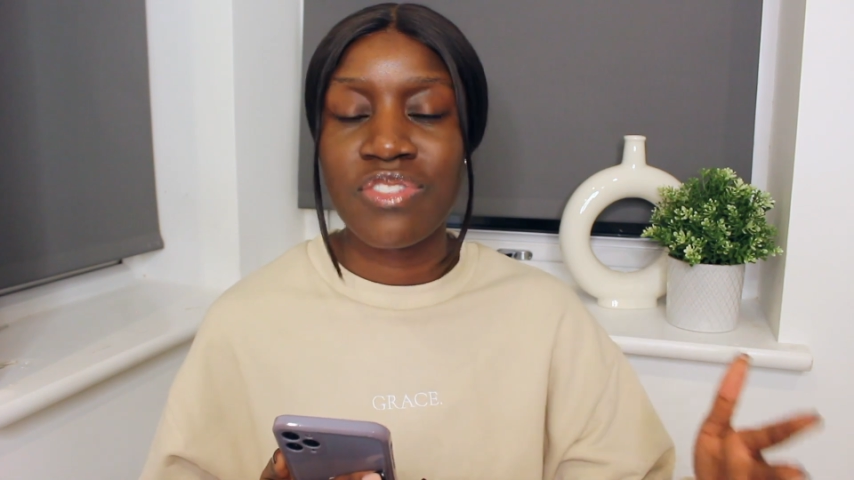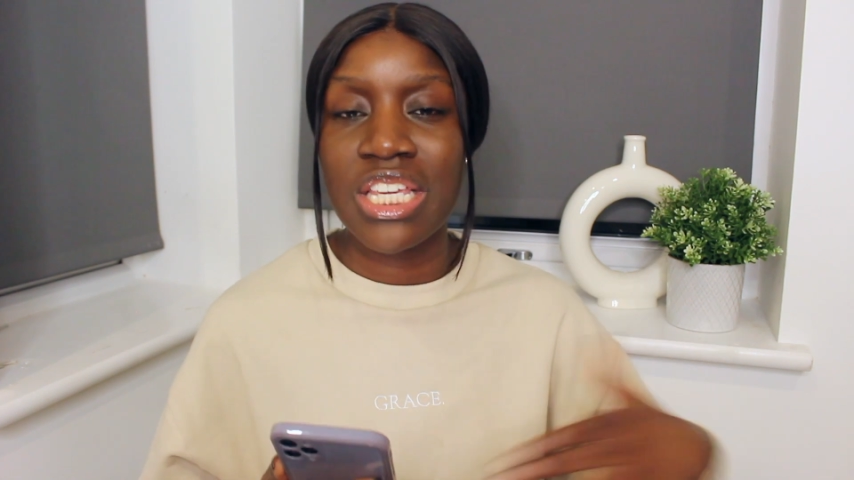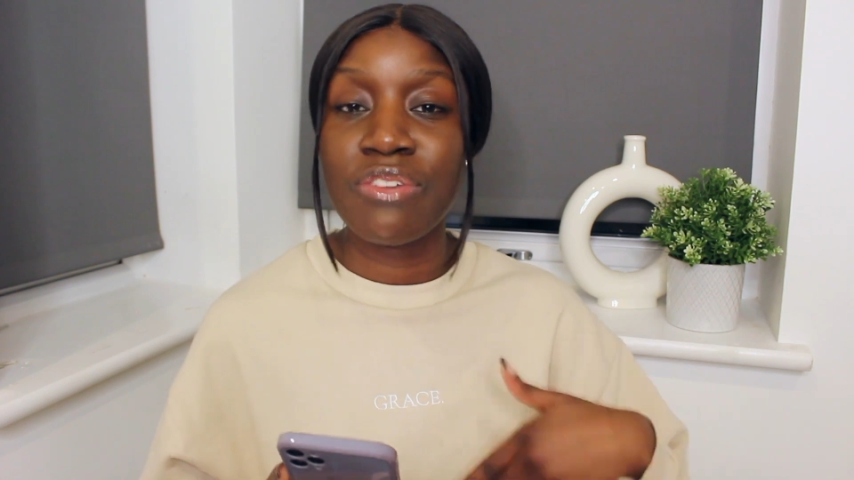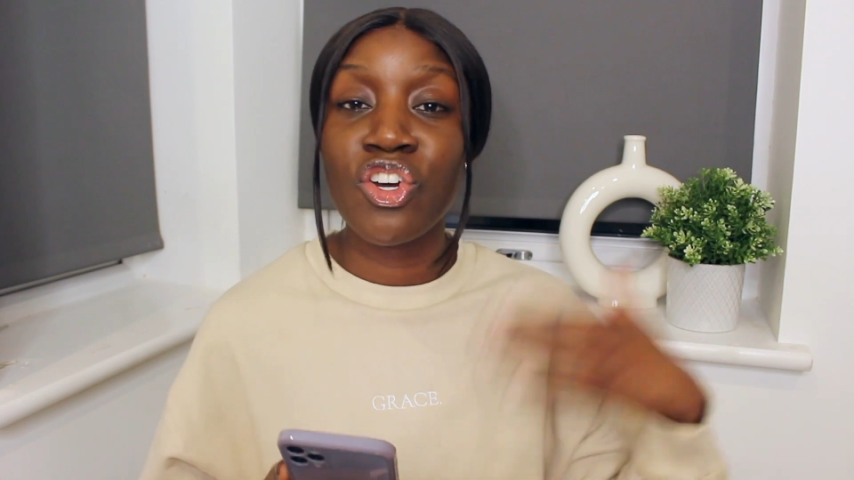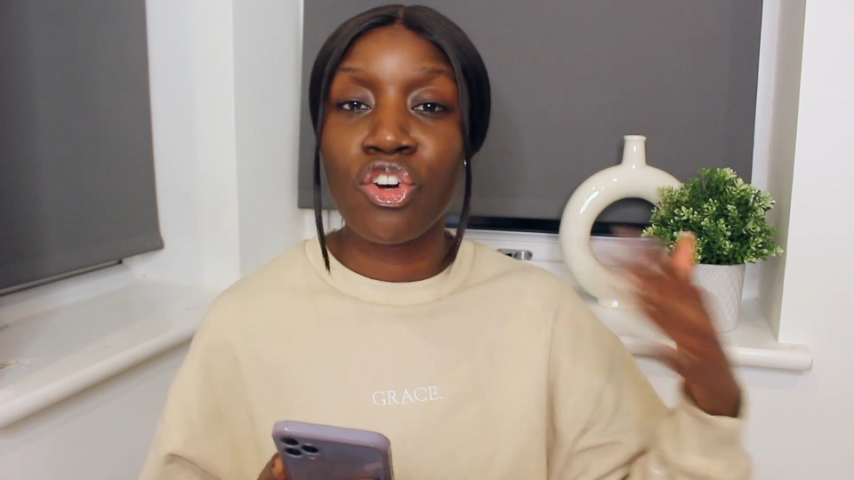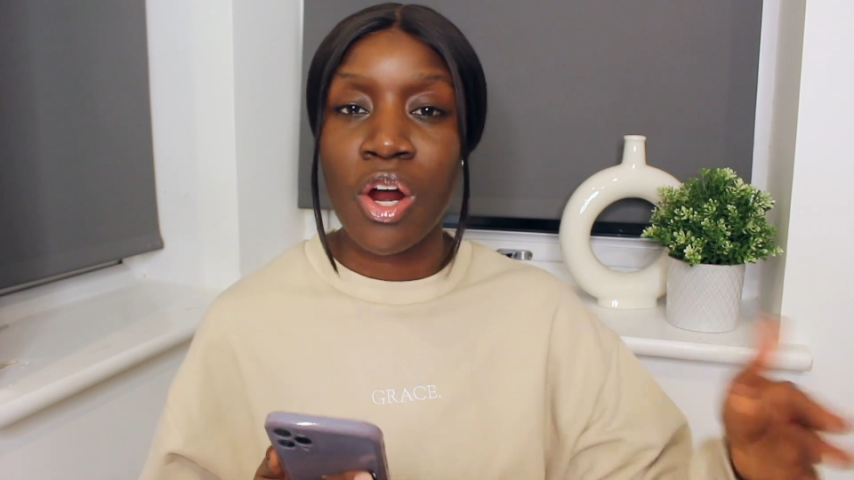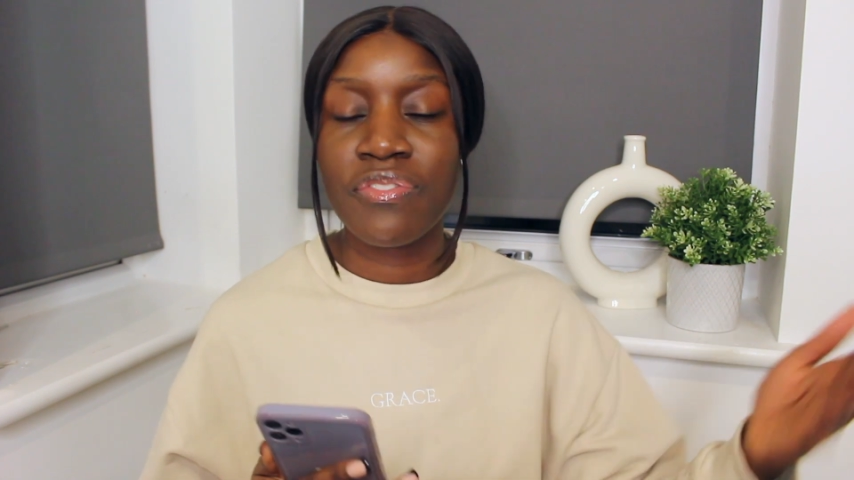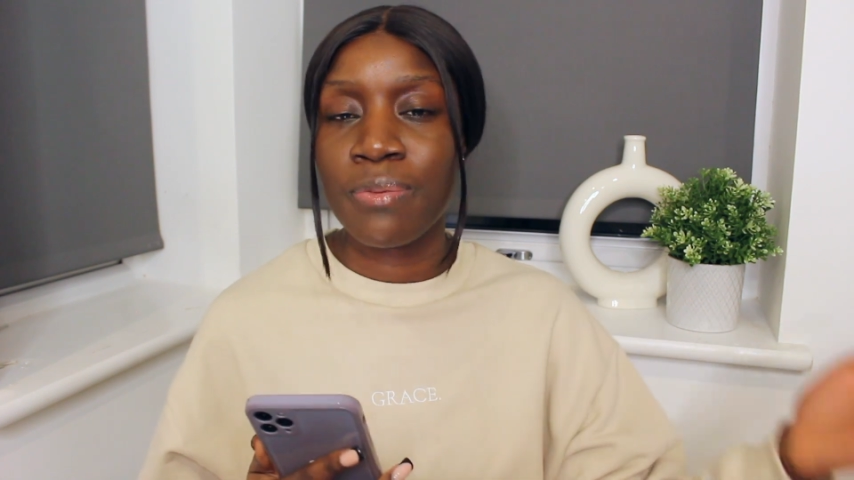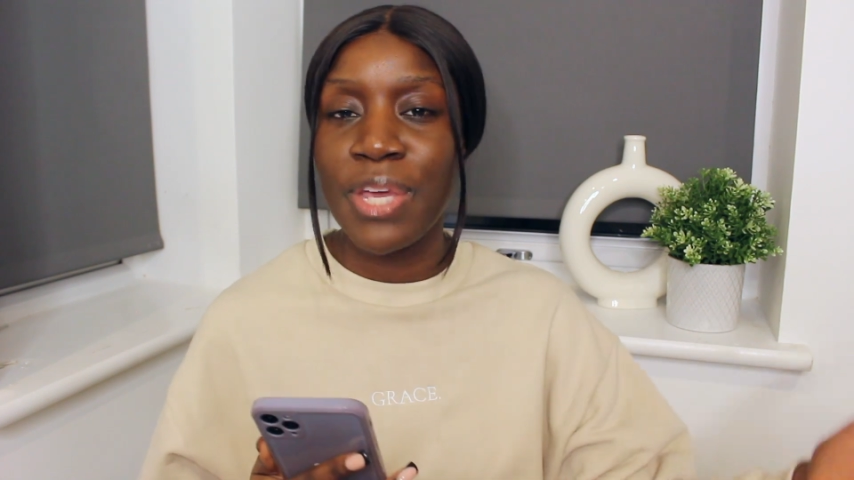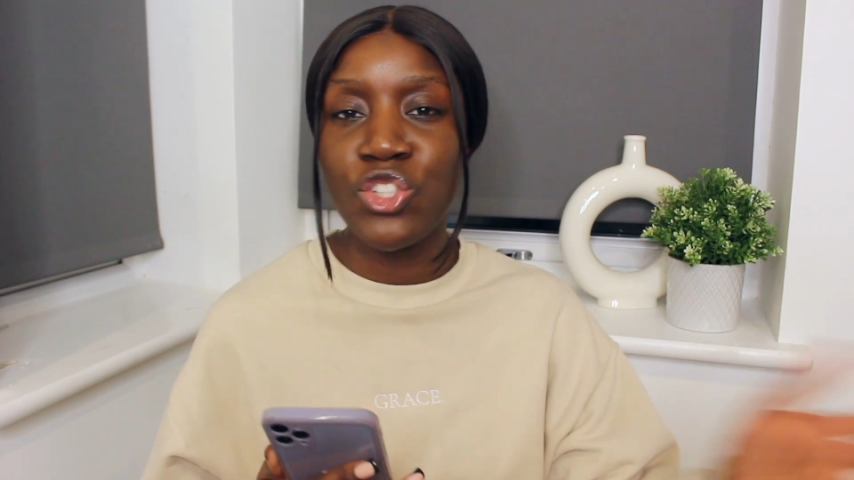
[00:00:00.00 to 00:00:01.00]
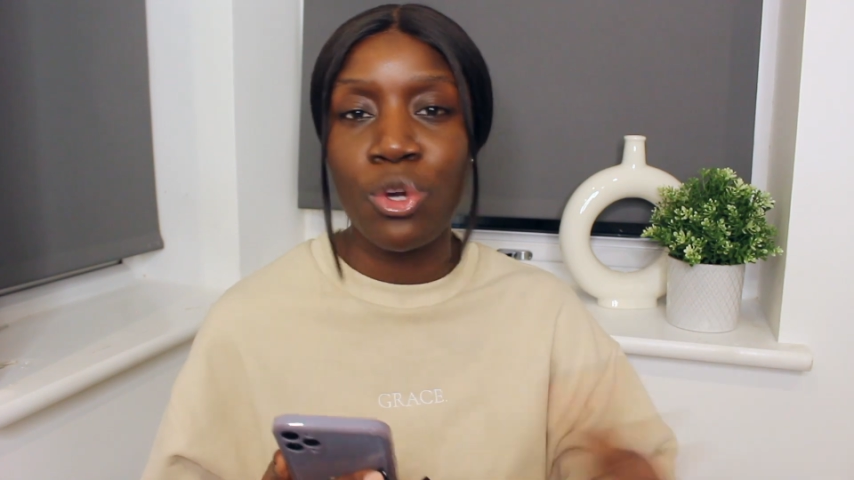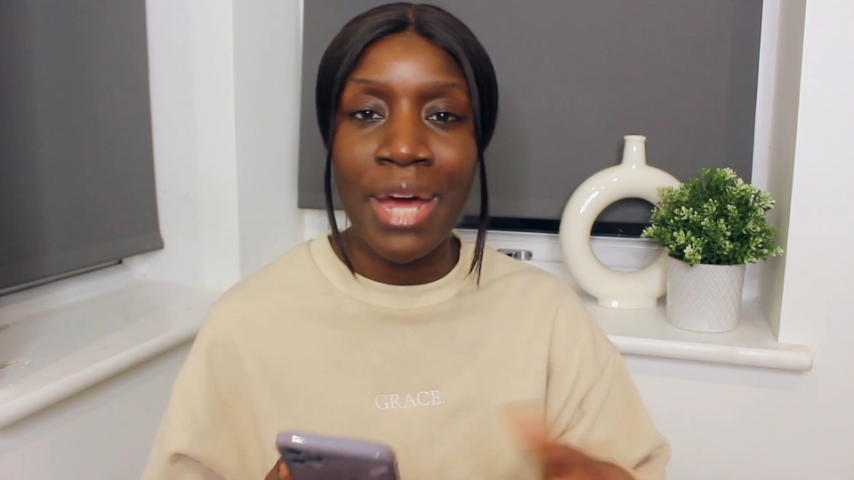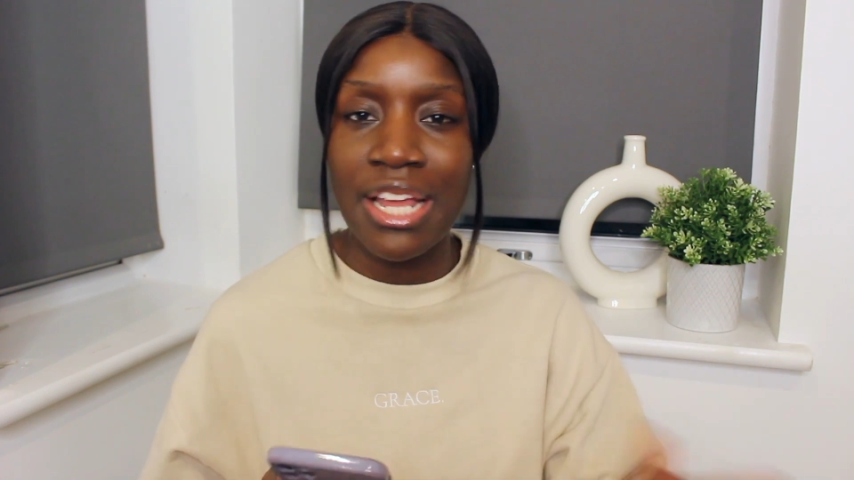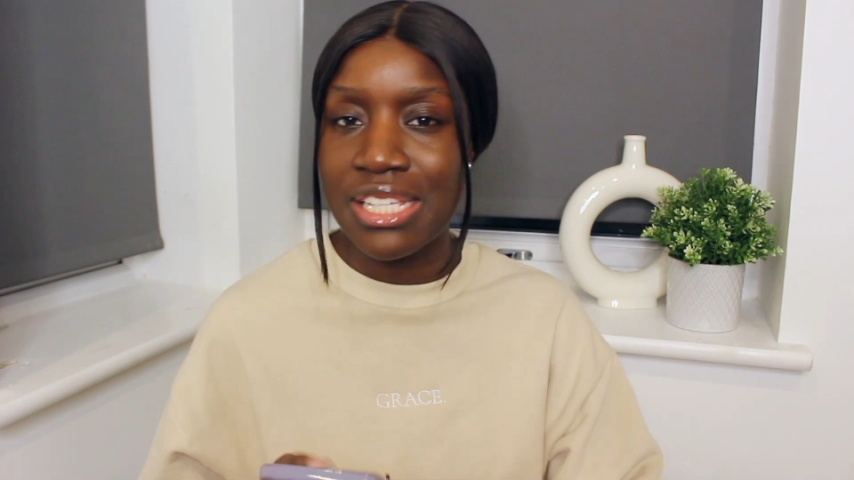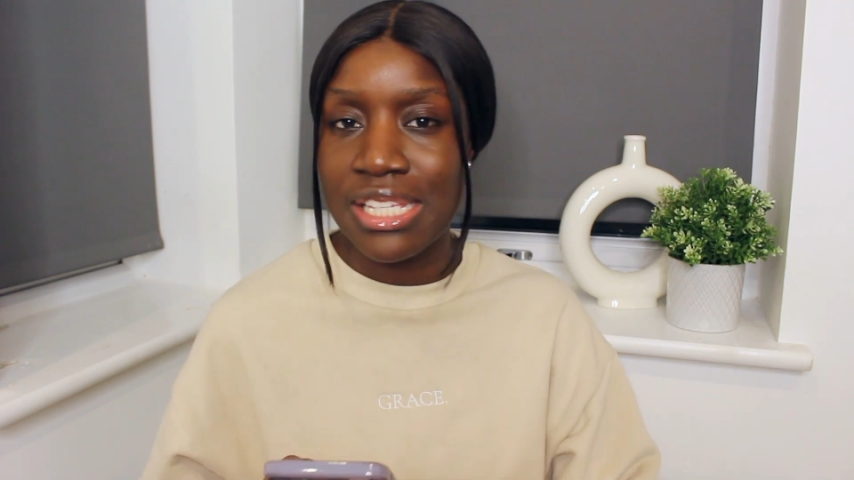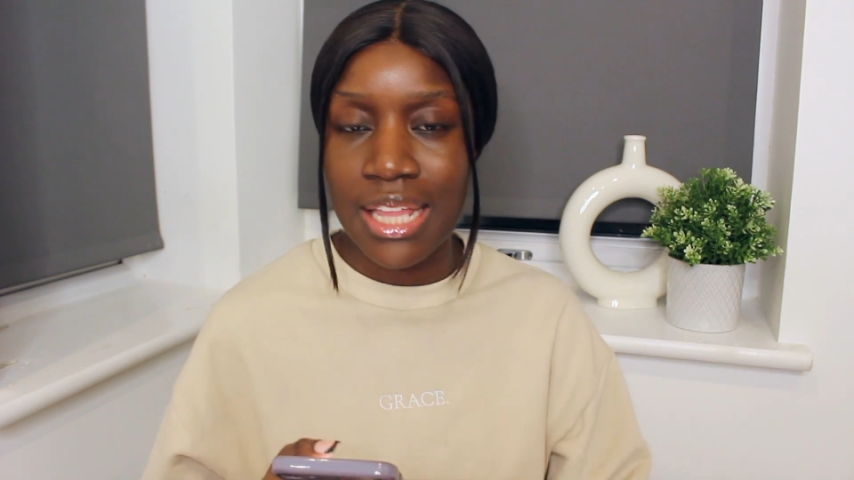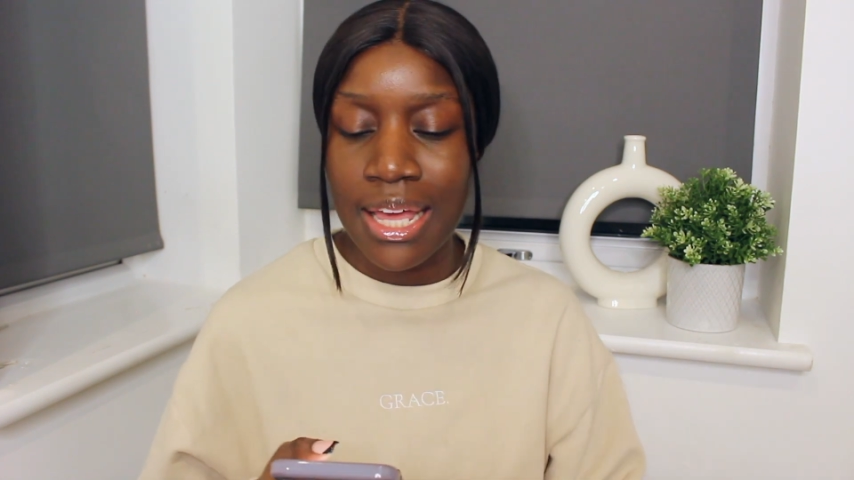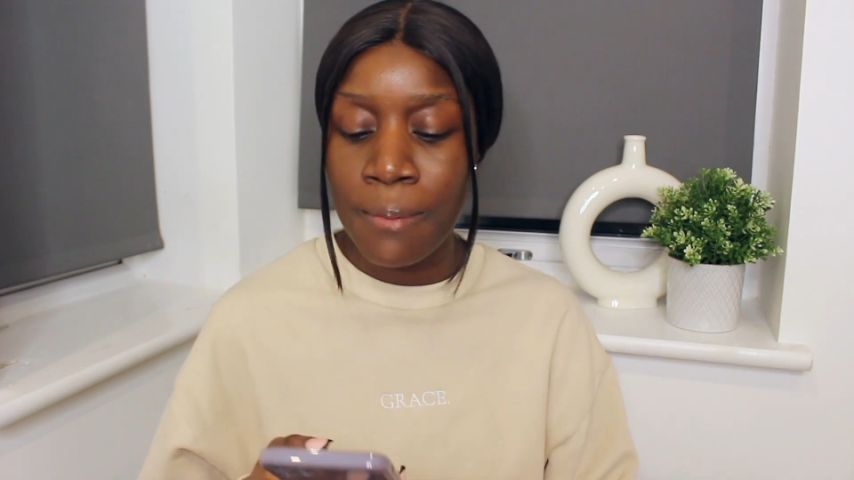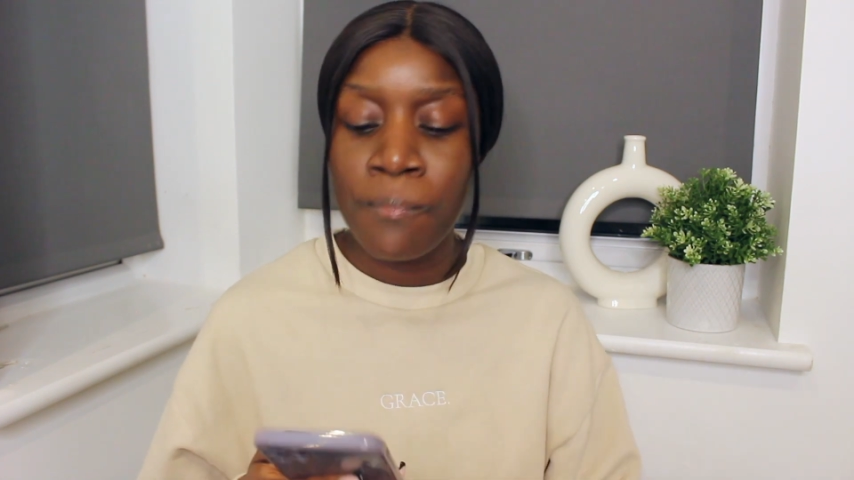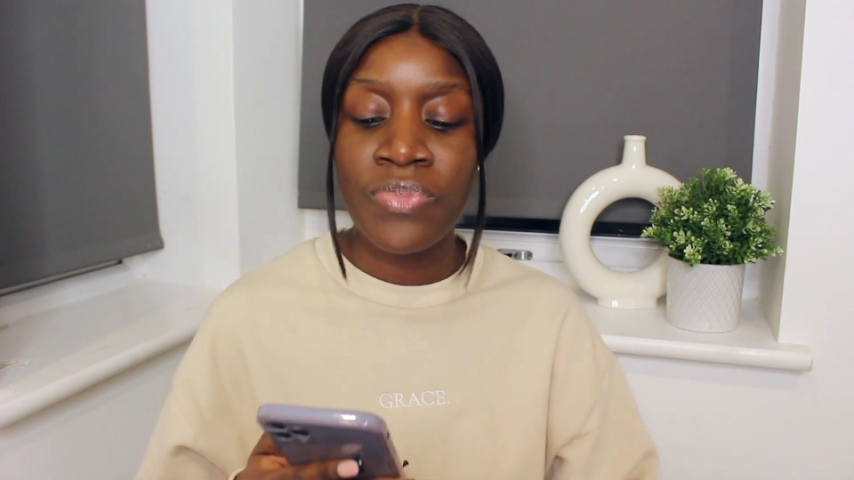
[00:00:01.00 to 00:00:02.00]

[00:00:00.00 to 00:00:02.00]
to even graft to make sure balance is there.